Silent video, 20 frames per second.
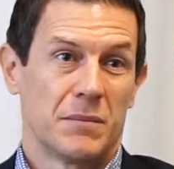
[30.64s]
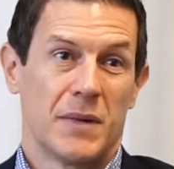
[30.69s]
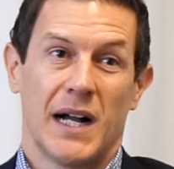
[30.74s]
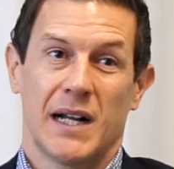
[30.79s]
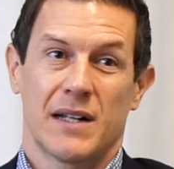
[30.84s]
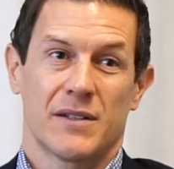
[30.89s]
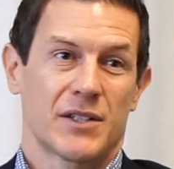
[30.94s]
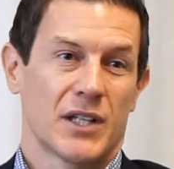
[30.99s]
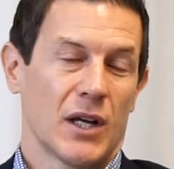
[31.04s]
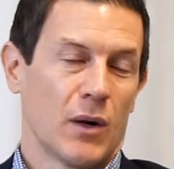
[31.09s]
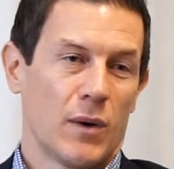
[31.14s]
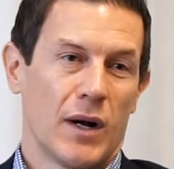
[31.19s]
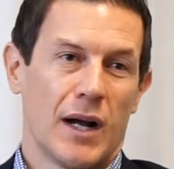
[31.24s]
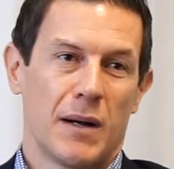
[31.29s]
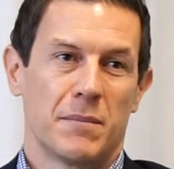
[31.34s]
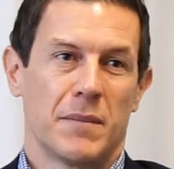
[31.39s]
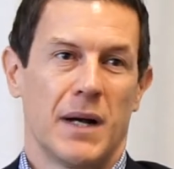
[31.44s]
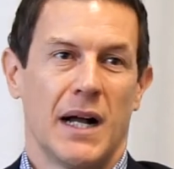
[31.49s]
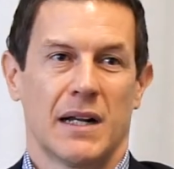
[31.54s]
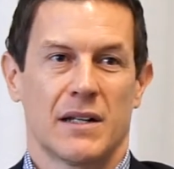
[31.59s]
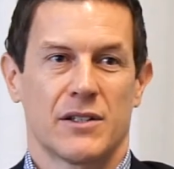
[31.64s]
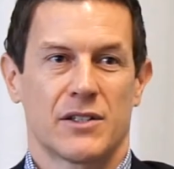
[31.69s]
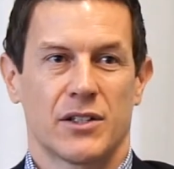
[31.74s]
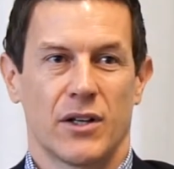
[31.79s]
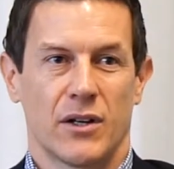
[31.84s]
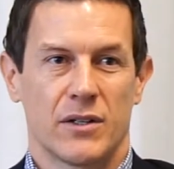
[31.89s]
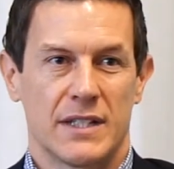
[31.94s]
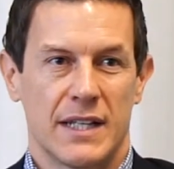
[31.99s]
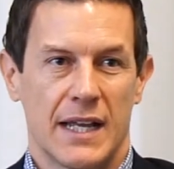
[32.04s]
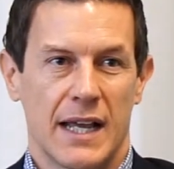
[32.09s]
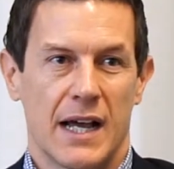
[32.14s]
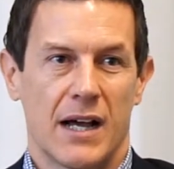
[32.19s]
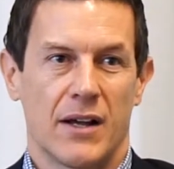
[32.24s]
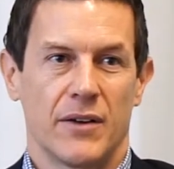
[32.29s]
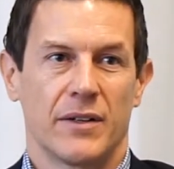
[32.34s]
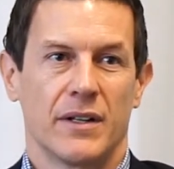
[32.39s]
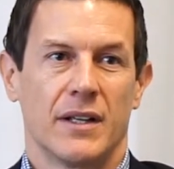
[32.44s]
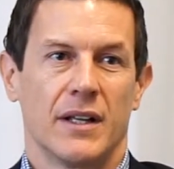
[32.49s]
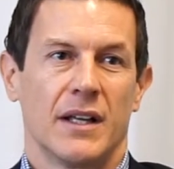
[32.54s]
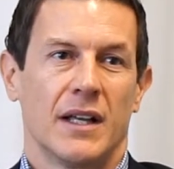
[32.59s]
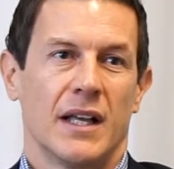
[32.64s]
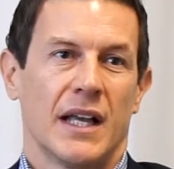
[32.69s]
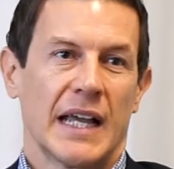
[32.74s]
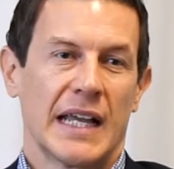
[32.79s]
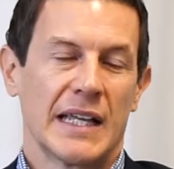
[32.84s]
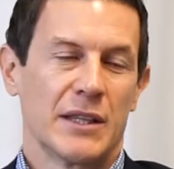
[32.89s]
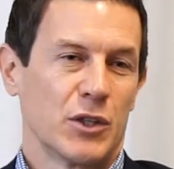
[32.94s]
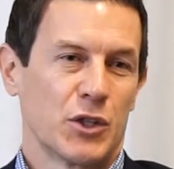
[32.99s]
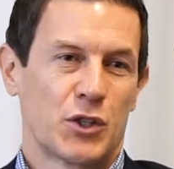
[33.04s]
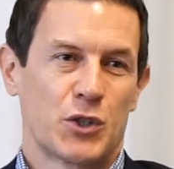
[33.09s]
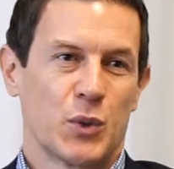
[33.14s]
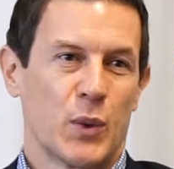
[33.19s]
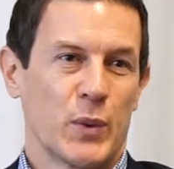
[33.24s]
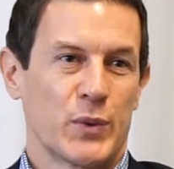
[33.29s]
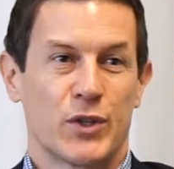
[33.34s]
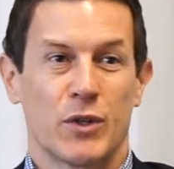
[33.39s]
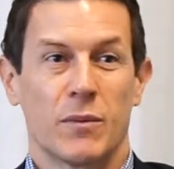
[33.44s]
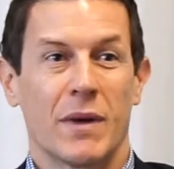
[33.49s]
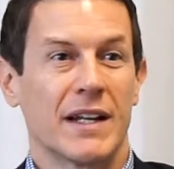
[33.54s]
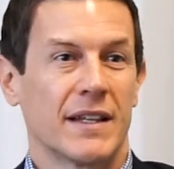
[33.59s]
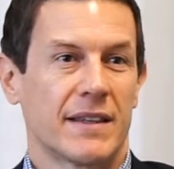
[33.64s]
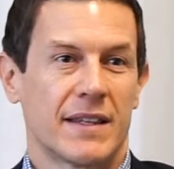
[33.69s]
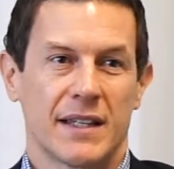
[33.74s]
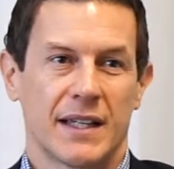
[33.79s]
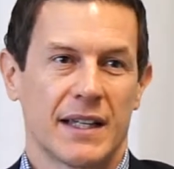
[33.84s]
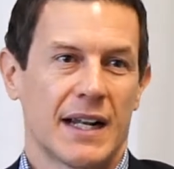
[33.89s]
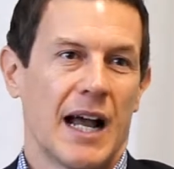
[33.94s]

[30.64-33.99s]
markets go up, markets go down. In the short term, anything can